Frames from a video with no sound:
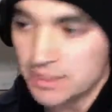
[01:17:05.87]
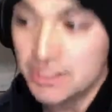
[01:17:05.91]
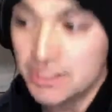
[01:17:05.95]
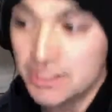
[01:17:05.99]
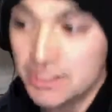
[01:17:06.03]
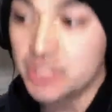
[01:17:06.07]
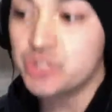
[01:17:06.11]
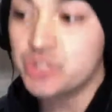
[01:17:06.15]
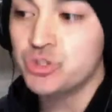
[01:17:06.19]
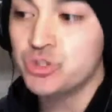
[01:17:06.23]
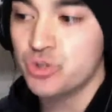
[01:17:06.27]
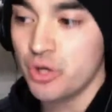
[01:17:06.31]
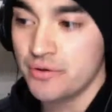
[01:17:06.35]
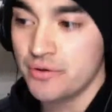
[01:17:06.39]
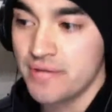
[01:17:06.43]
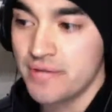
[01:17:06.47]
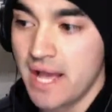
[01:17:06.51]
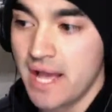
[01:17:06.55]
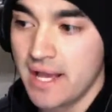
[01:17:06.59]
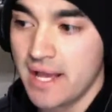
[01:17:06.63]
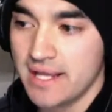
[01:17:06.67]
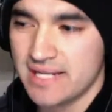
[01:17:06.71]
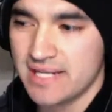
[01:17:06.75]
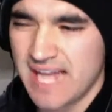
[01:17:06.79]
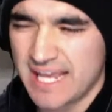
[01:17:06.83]
Did you know
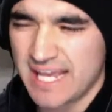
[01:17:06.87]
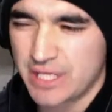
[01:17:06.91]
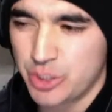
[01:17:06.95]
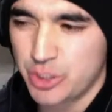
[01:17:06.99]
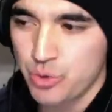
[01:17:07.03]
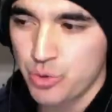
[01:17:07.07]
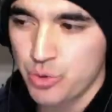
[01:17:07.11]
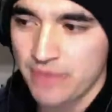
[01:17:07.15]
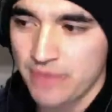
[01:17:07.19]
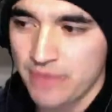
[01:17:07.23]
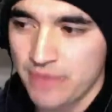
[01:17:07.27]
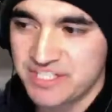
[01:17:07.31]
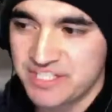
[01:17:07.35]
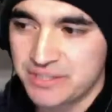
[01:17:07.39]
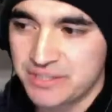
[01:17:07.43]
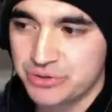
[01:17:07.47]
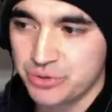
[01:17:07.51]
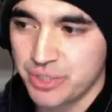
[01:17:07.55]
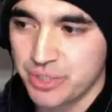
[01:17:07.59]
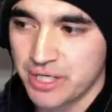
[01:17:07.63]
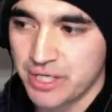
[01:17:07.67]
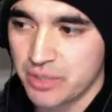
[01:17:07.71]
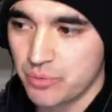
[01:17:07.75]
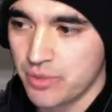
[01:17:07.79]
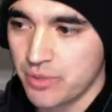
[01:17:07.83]
that in like UFC
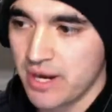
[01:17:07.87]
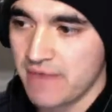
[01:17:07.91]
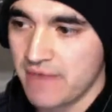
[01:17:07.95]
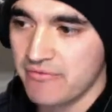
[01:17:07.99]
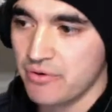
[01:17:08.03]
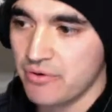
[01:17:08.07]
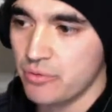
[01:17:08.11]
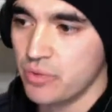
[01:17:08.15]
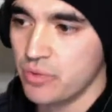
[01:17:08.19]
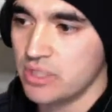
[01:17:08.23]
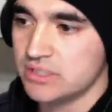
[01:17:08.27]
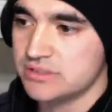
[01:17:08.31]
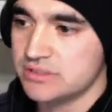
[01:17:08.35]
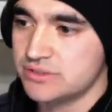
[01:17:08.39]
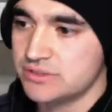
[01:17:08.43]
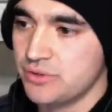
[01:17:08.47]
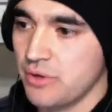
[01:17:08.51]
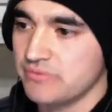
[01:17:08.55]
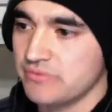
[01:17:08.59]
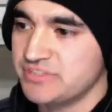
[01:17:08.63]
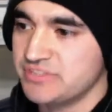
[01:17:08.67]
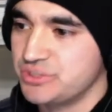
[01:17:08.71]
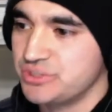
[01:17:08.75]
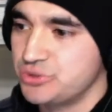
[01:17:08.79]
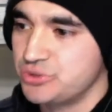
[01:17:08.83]
3 or whatever it was,
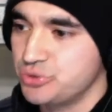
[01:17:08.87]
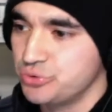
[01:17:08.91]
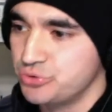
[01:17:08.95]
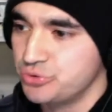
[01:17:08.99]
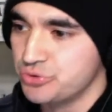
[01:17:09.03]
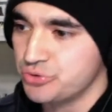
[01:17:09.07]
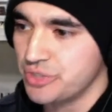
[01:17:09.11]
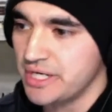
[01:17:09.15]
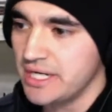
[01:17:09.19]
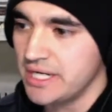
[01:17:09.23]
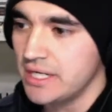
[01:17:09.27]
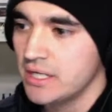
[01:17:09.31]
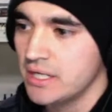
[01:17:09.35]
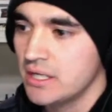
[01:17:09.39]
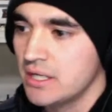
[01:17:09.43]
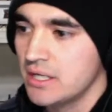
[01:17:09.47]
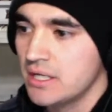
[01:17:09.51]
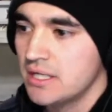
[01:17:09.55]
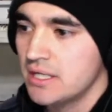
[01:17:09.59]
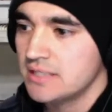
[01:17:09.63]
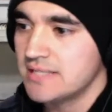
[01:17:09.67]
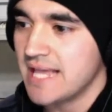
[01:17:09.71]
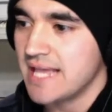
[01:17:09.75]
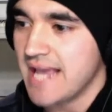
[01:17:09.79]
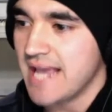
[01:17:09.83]
UFC 2, 3,
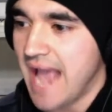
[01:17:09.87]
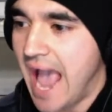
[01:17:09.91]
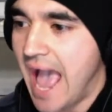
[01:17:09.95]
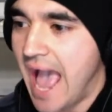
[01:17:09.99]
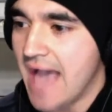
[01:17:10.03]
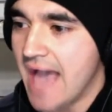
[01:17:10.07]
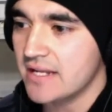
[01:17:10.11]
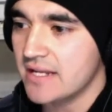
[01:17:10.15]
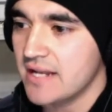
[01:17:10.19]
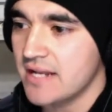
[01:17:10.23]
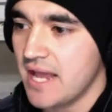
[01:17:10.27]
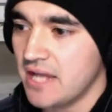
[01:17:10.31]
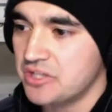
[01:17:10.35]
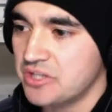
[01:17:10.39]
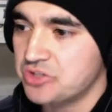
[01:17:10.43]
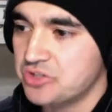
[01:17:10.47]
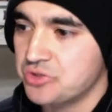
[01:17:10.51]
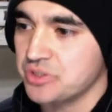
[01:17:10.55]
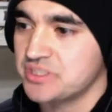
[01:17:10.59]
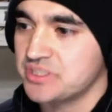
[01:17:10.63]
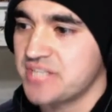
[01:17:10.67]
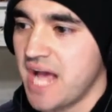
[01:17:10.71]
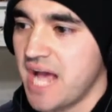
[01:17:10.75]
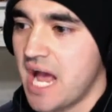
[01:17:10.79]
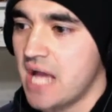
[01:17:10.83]
they added extra
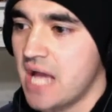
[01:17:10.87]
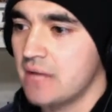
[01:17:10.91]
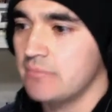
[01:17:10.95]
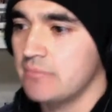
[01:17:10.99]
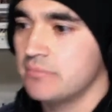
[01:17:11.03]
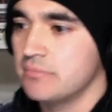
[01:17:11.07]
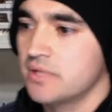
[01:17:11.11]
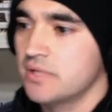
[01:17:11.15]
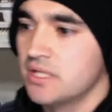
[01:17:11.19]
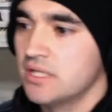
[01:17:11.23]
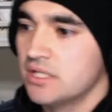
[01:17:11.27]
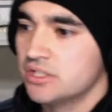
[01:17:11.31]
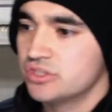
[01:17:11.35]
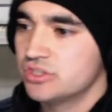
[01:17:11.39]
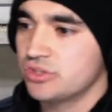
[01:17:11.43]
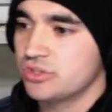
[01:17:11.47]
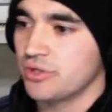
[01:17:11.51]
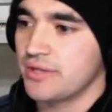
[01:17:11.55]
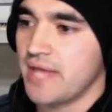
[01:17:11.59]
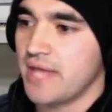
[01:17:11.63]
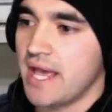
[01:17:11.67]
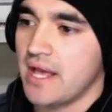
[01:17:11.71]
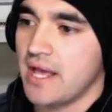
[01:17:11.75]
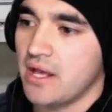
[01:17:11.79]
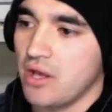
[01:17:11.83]
time so
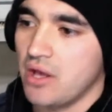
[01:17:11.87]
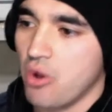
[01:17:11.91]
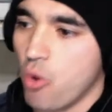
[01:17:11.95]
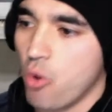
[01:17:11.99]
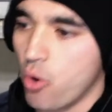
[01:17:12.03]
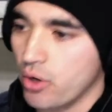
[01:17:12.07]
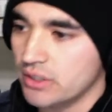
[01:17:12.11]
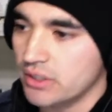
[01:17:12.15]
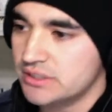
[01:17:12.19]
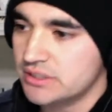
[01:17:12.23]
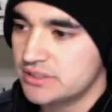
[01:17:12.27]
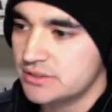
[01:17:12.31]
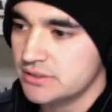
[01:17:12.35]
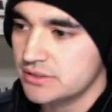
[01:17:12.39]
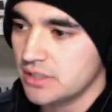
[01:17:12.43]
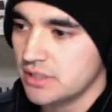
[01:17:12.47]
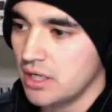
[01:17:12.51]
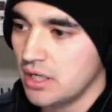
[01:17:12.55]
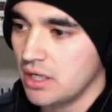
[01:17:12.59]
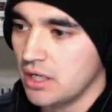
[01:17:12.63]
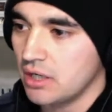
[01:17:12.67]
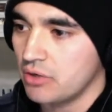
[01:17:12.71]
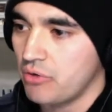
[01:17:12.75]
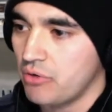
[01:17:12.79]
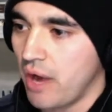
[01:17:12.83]
that Royce
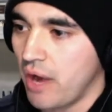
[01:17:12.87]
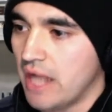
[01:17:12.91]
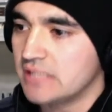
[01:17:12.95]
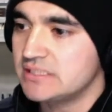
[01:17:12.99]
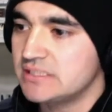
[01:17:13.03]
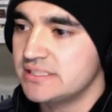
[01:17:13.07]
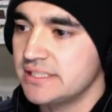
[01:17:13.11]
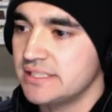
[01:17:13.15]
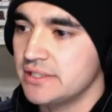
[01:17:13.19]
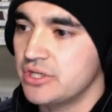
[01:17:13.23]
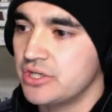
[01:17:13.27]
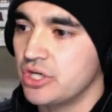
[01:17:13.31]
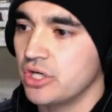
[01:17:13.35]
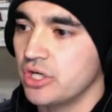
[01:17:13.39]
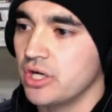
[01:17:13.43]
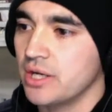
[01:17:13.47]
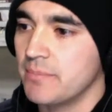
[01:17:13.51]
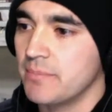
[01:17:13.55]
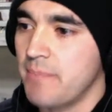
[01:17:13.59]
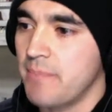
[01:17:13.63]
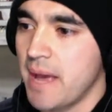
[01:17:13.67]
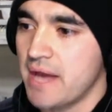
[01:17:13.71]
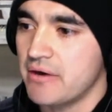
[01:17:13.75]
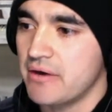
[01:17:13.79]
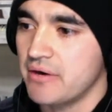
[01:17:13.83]
Gracie could look
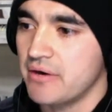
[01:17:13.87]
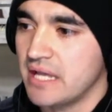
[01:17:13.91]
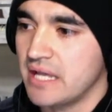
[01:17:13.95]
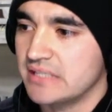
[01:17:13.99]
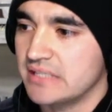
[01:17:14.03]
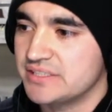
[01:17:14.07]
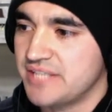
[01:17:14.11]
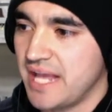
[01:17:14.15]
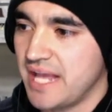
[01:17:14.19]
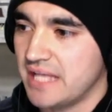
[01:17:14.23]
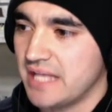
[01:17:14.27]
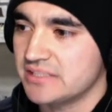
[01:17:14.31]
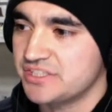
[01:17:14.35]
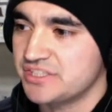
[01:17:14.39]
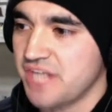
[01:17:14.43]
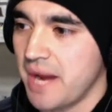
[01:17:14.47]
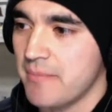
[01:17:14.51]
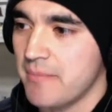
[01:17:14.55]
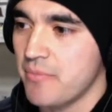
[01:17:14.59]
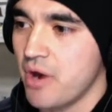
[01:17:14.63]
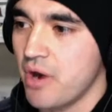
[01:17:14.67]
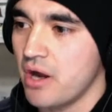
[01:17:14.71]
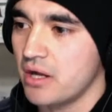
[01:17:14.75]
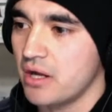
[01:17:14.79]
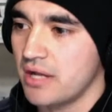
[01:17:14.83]
better against Ken
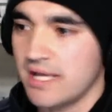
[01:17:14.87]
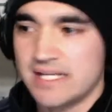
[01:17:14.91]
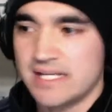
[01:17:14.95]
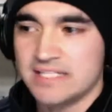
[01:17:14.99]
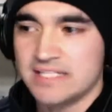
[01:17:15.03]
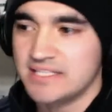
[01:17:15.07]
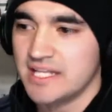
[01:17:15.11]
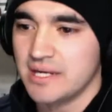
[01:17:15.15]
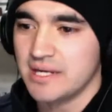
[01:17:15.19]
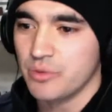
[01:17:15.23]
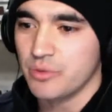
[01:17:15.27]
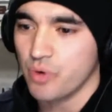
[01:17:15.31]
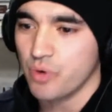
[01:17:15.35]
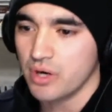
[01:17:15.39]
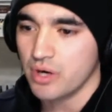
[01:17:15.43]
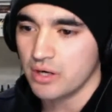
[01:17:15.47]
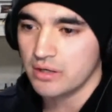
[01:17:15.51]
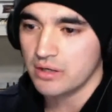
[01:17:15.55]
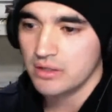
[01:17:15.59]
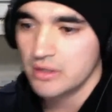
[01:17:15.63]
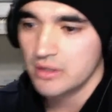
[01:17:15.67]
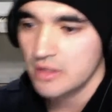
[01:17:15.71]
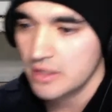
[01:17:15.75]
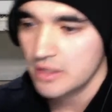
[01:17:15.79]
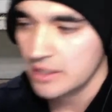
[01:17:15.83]
Shamrock, and it didn't work.
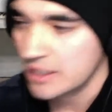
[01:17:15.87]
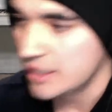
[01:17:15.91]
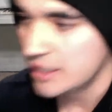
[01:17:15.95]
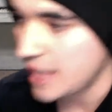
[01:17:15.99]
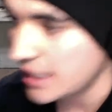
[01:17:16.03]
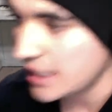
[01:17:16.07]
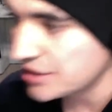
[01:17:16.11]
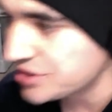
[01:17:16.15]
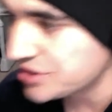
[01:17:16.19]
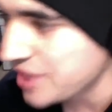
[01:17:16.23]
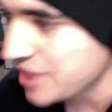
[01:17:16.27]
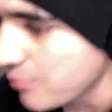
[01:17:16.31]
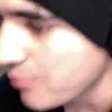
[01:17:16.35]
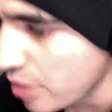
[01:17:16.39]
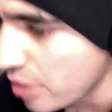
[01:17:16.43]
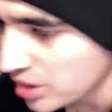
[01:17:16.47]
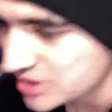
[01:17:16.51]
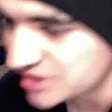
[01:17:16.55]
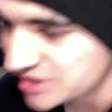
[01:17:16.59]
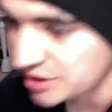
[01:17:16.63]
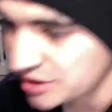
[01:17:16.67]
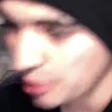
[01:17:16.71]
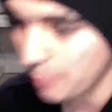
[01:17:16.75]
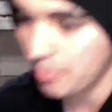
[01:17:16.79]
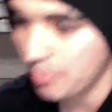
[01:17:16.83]
Ken Shamrock
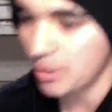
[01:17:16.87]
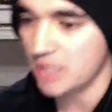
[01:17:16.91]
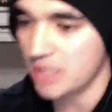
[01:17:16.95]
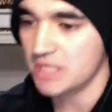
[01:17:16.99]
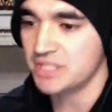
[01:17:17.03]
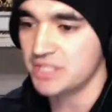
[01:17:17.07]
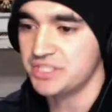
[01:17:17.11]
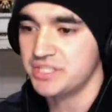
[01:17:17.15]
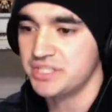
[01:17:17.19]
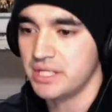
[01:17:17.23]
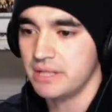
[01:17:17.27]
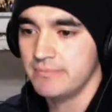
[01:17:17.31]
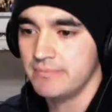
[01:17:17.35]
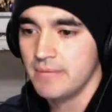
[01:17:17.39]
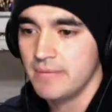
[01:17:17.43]
still punished him.